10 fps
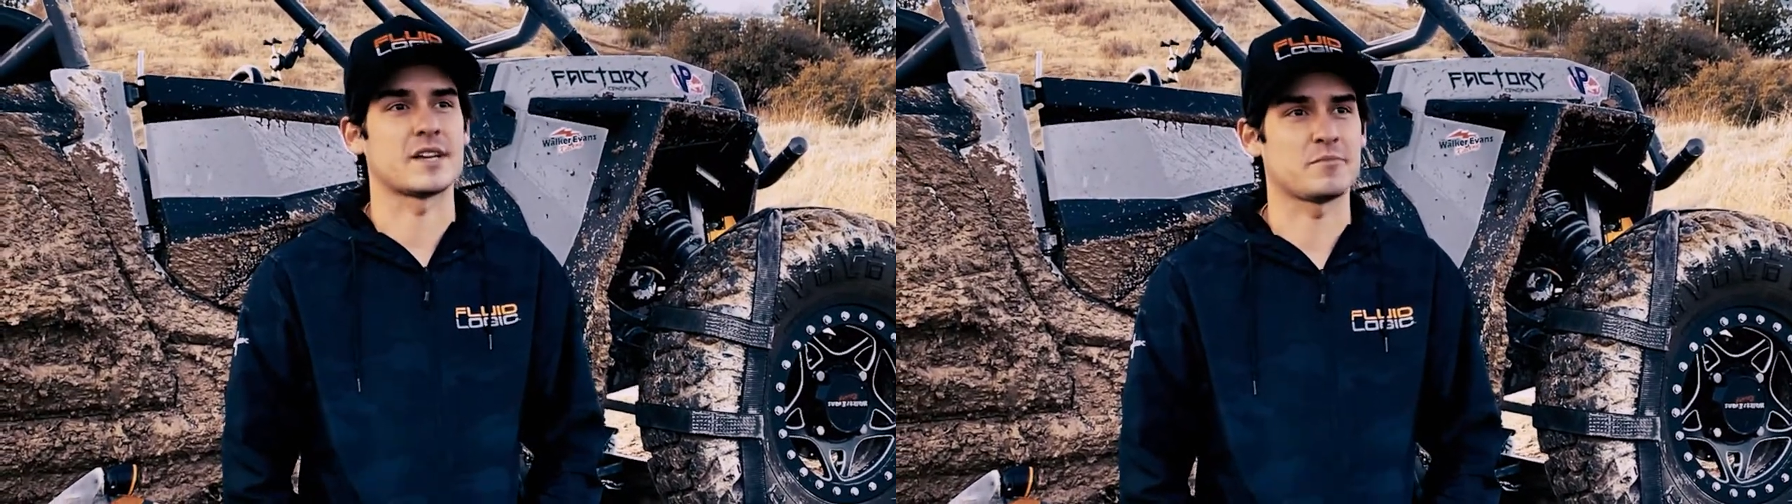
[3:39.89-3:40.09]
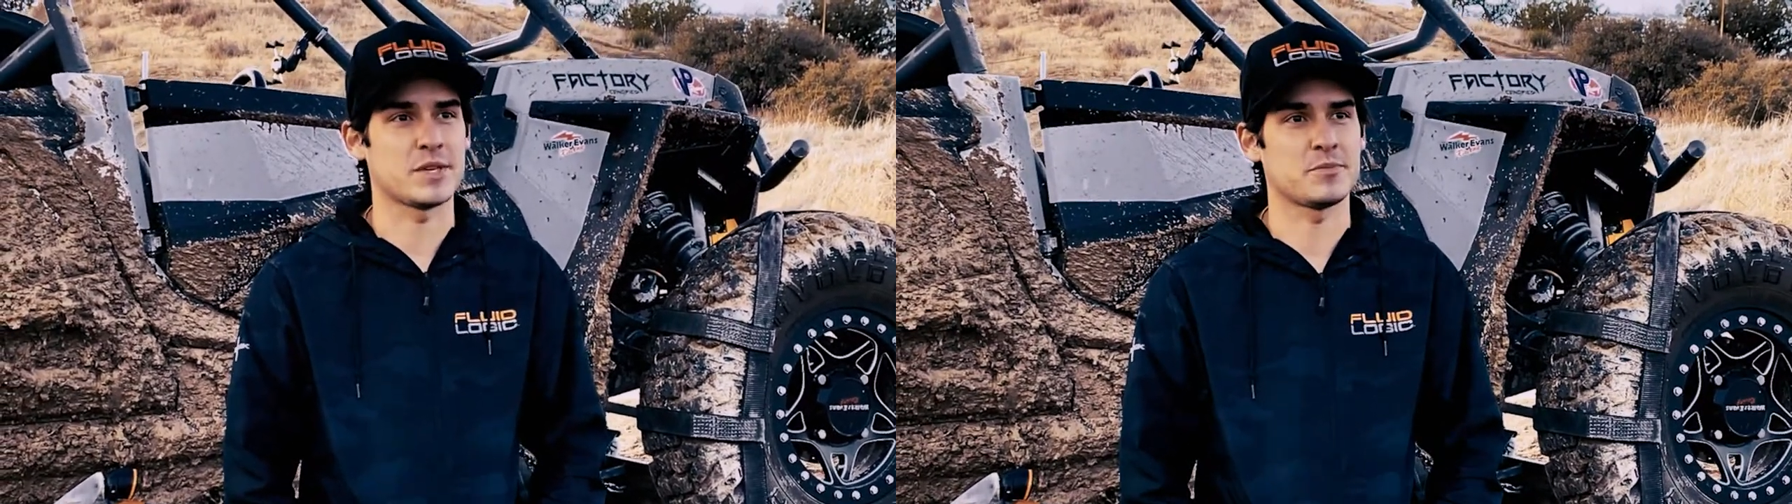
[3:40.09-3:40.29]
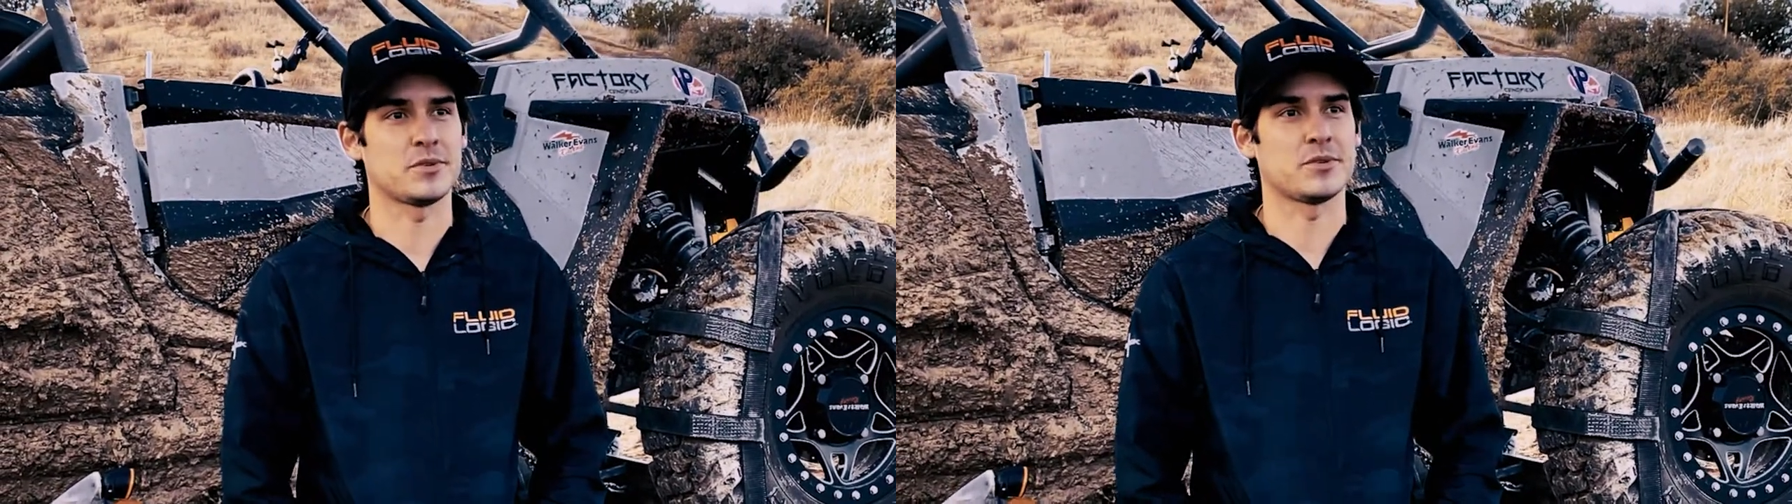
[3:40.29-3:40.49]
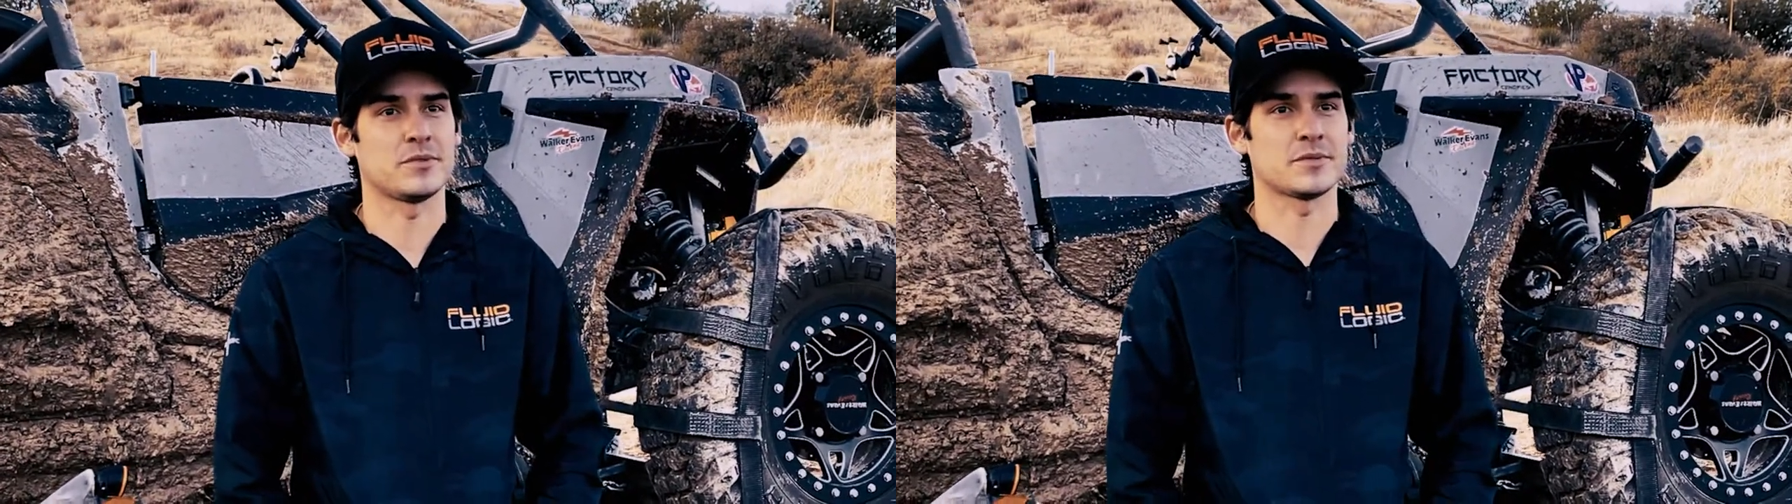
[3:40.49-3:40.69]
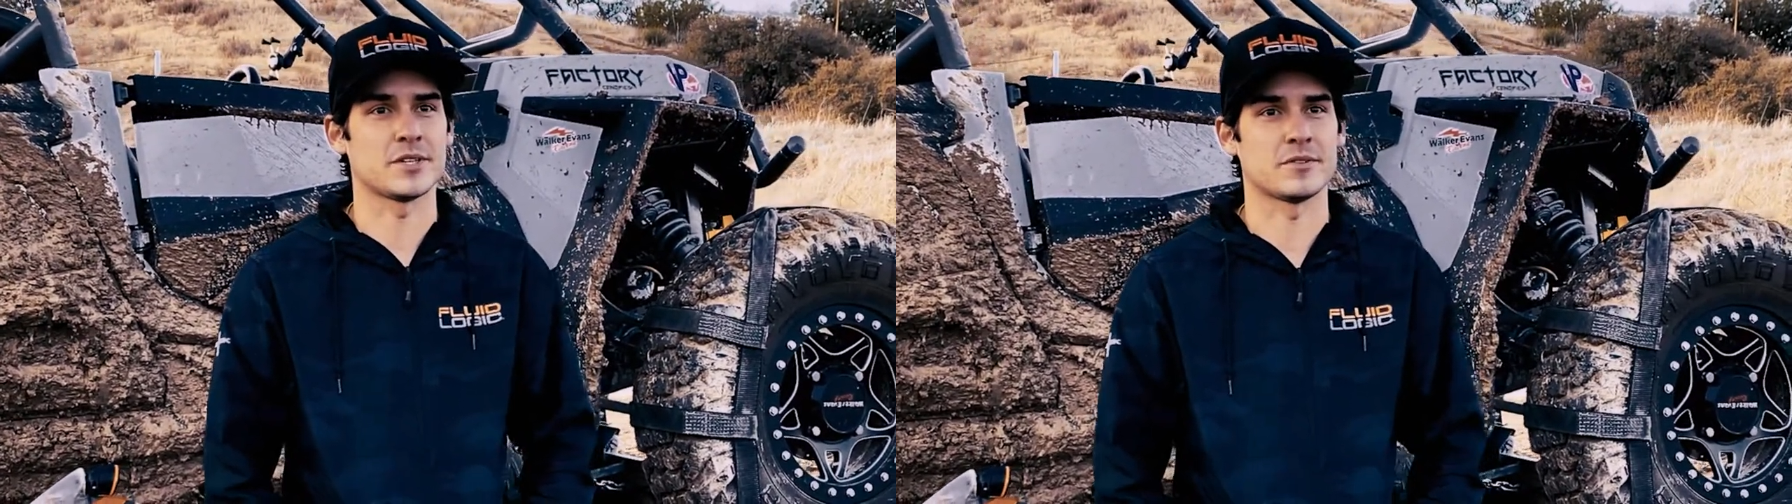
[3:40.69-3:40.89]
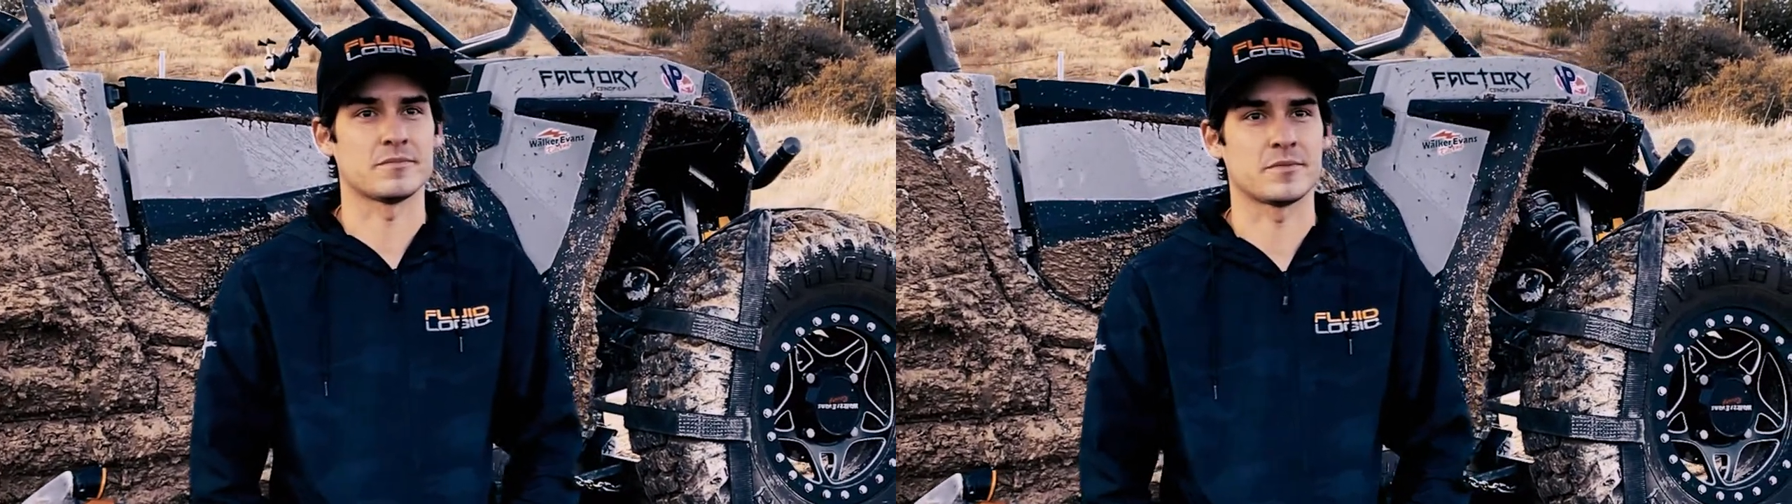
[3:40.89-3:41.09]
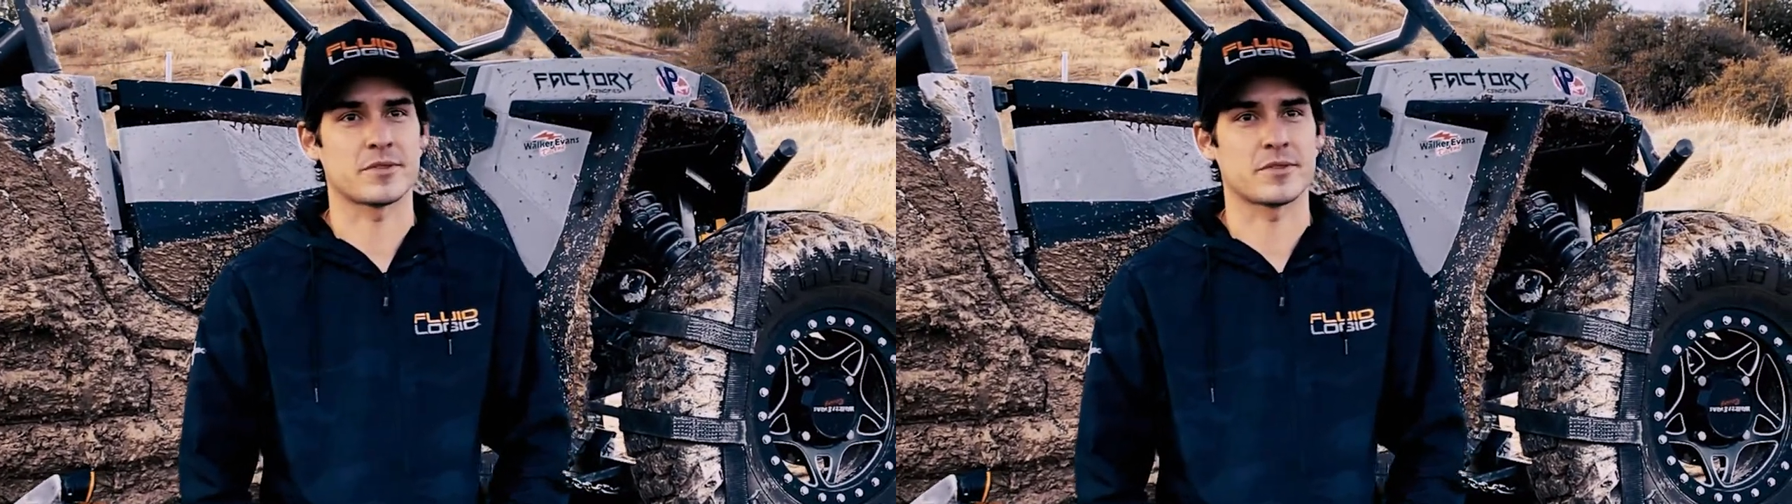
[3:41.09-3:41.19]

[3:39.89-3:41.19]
and people, you know,